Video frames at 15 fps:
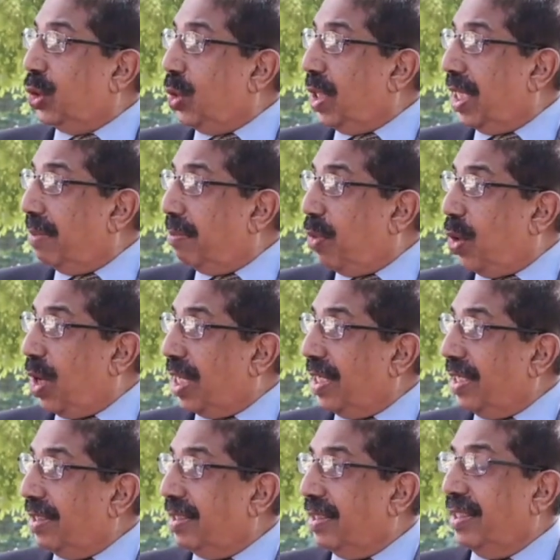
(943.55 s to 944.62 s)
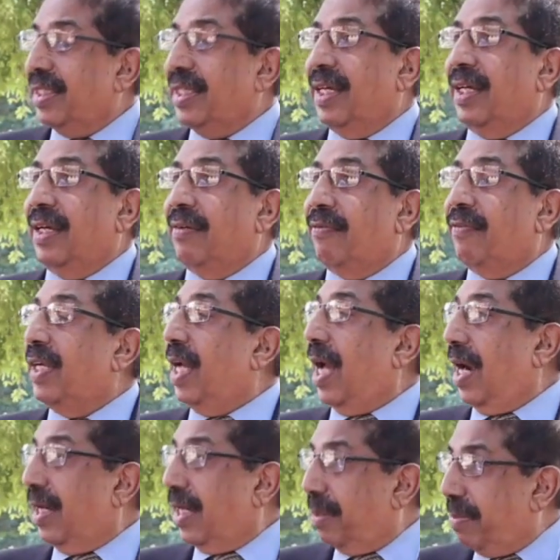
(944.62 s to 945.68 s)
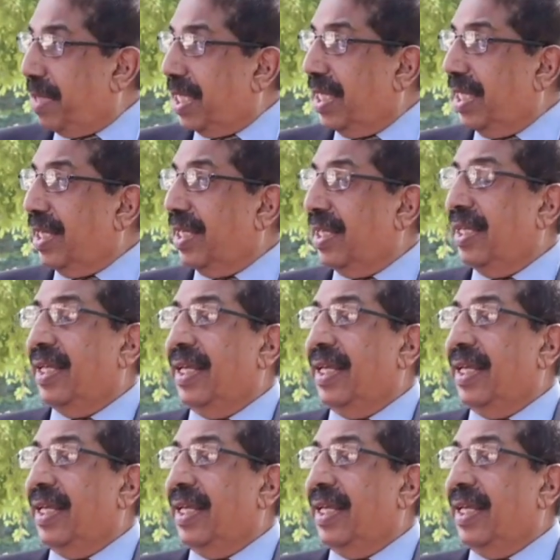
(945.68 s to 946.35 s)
Julian Bowling, the under me.